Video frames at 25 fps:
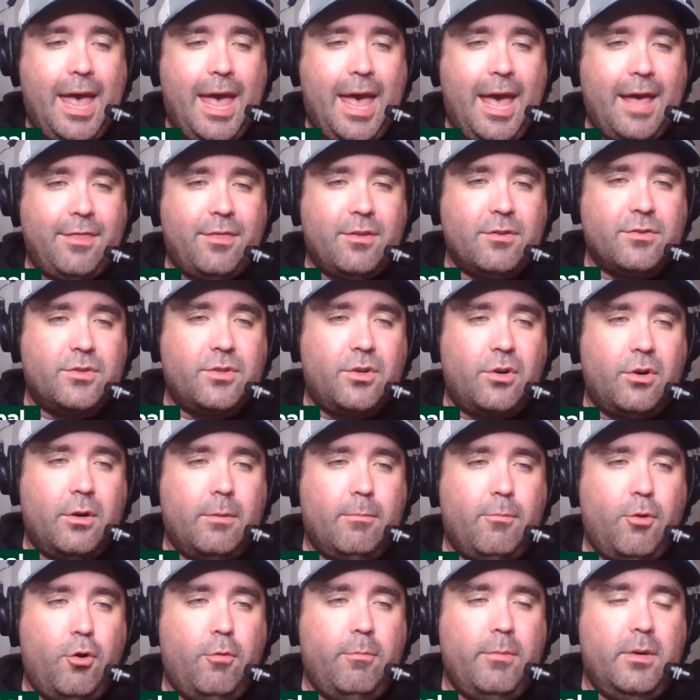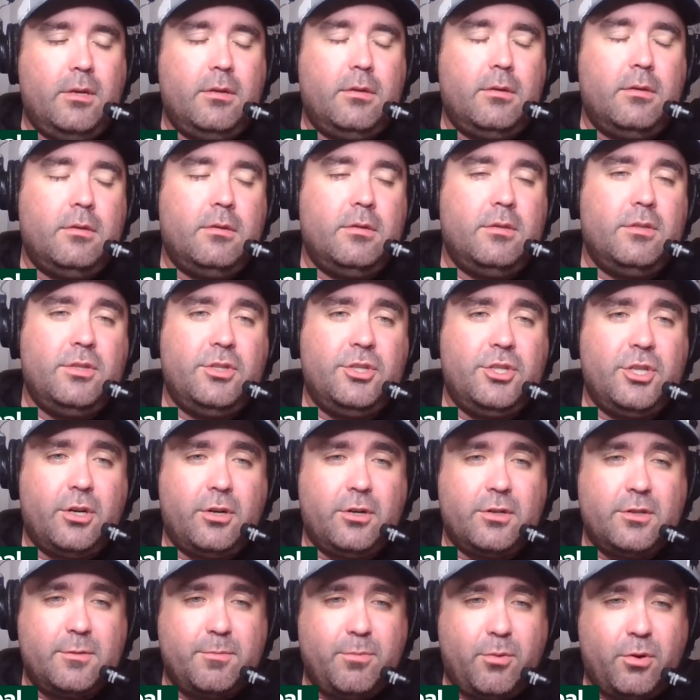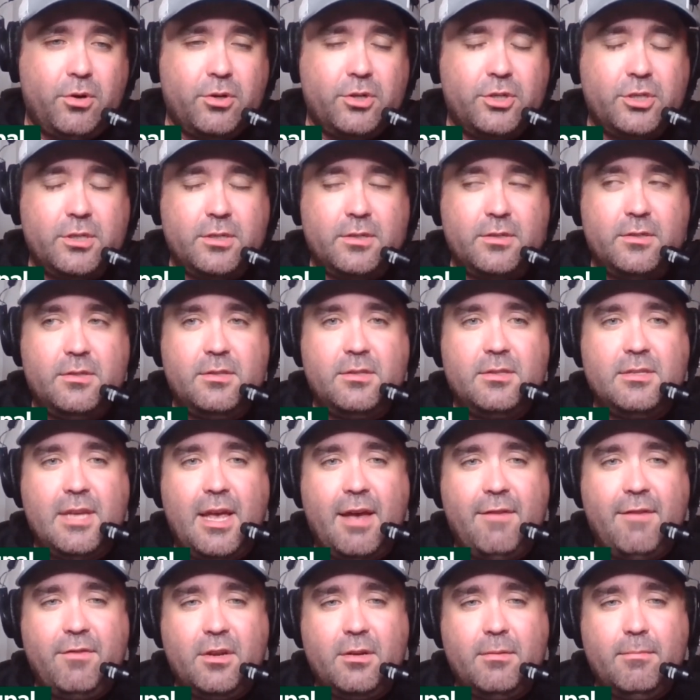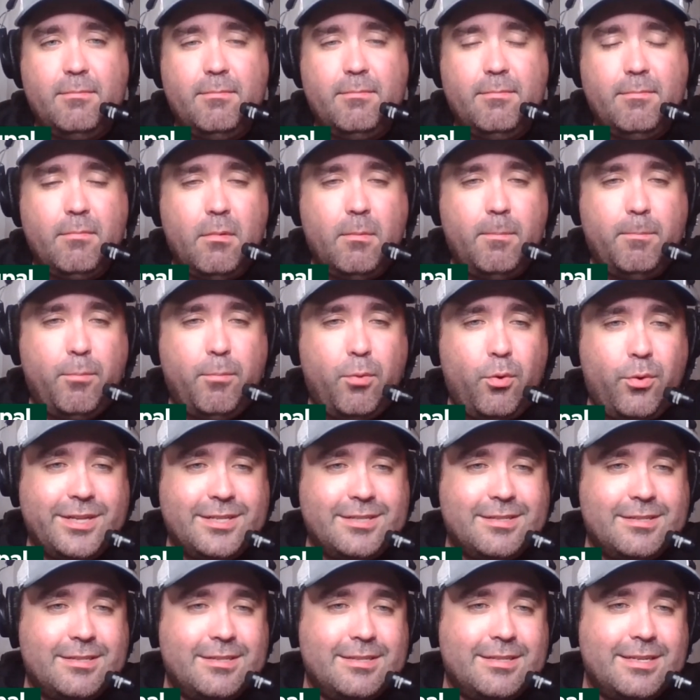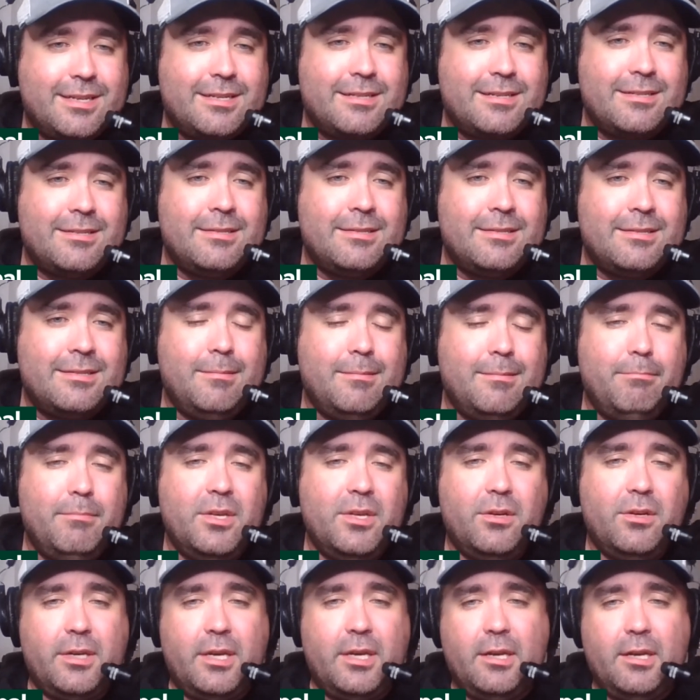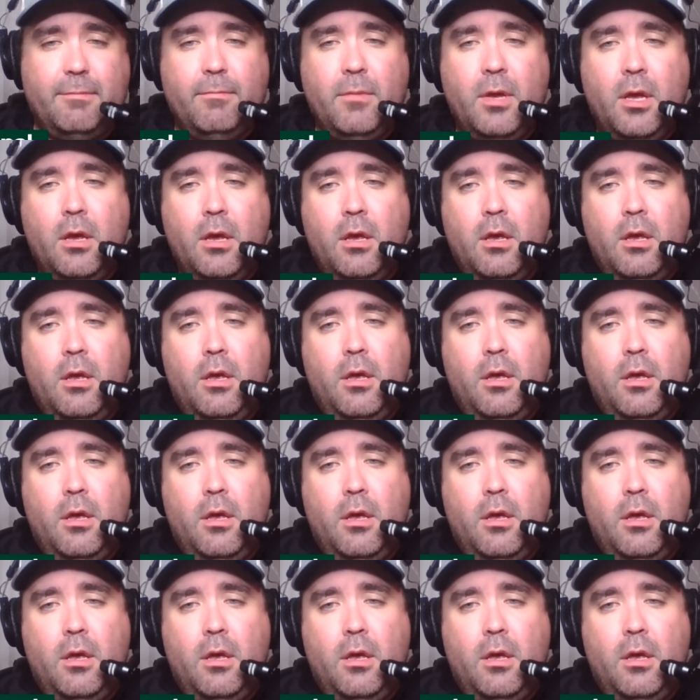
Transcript: at this current moment. Jared Spurgeon, seven point six million dollars